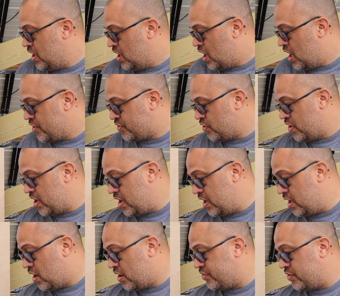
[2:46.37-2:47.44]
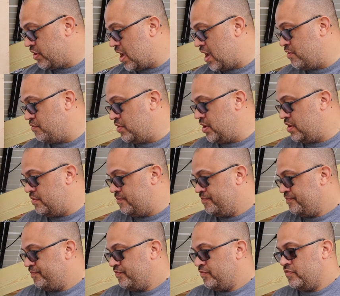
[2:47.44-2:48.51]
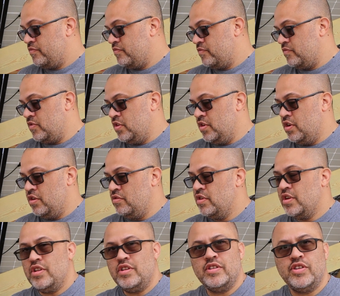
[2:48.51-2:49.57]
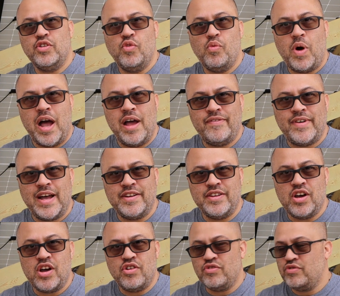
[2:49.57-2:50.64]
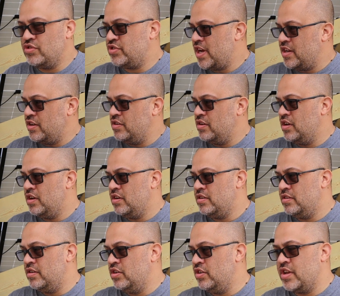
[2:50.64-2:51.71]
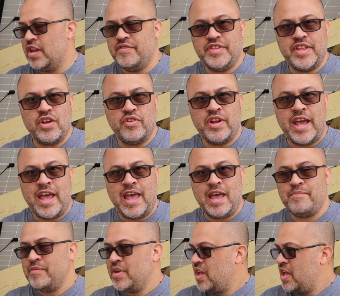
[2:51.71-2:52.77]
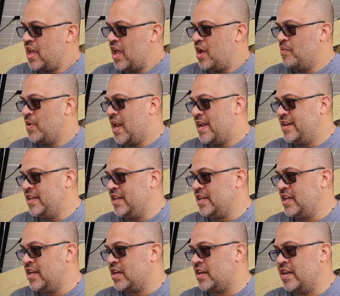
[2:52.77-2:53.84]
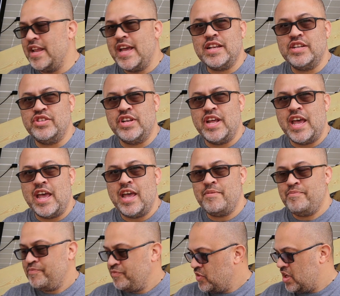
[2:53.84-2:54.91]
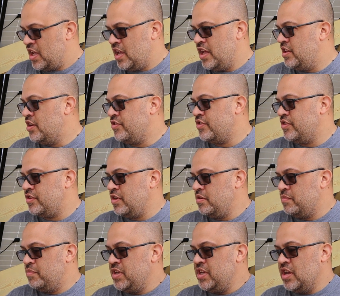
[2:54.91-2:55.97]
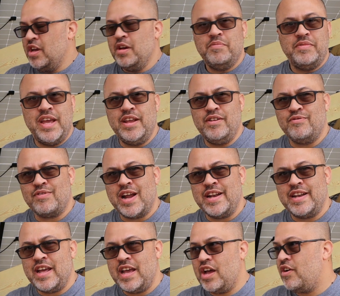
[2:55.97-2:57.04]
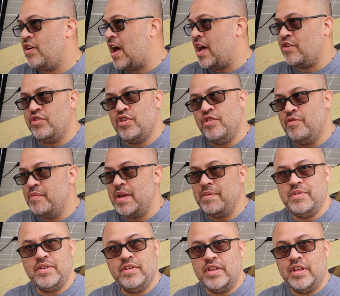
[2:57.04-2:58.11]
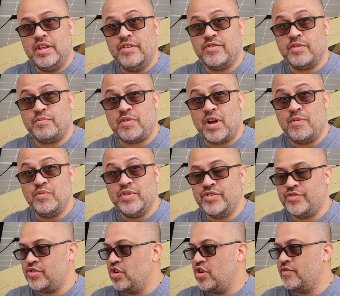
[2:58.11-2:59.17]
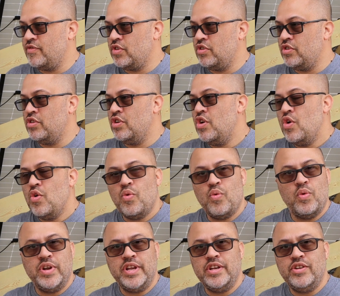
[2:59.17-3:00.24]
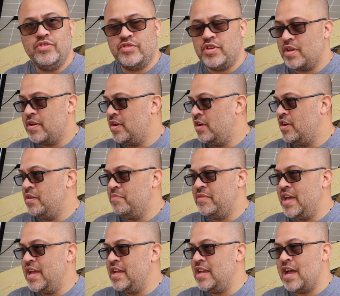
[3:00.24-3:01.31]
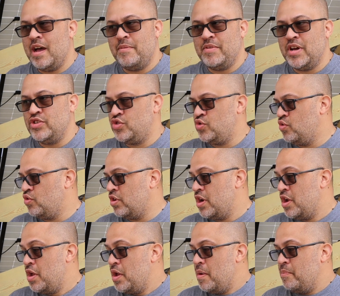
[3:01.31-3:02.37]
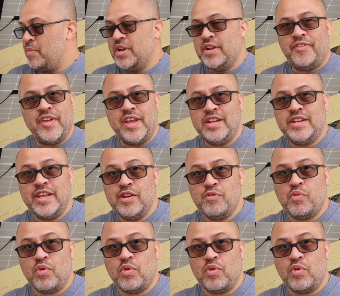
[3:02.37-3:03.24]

And then also, it also came with, you know, this little Wi-Fi dongle to try to uh, look at everything on the app, and while I did get it connected to the app, it doesn't seem to be updating right now. I don't know, maybe it's a problem with the server or need to do some kind of update. I'm not sure. But the thing did